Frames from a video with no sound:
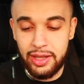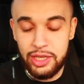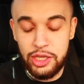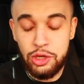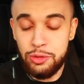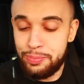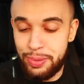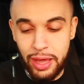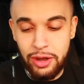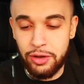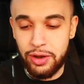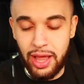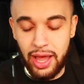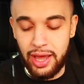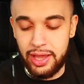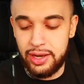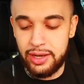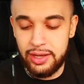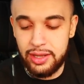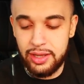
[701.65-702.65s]
You better
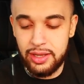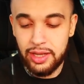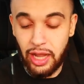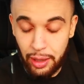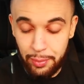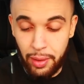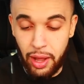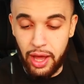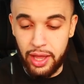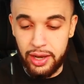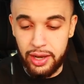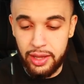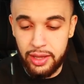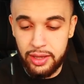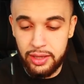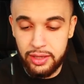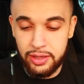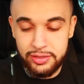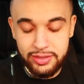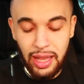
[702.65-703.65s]
not. Come on,
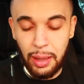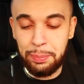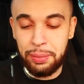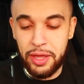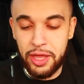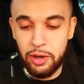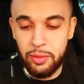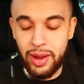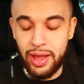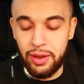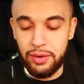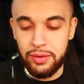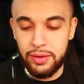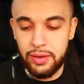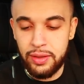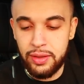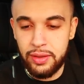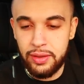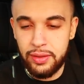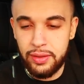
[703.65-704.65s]
stop playing around,
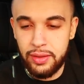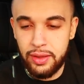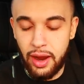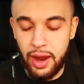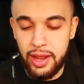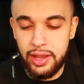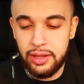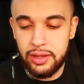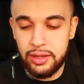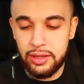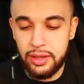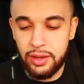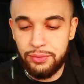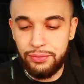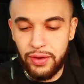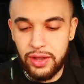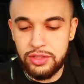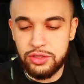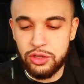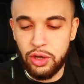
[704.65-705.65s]
all right?
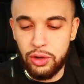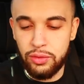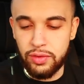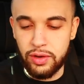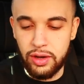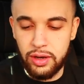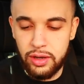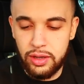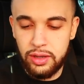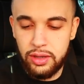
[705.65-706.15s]
Fun's over.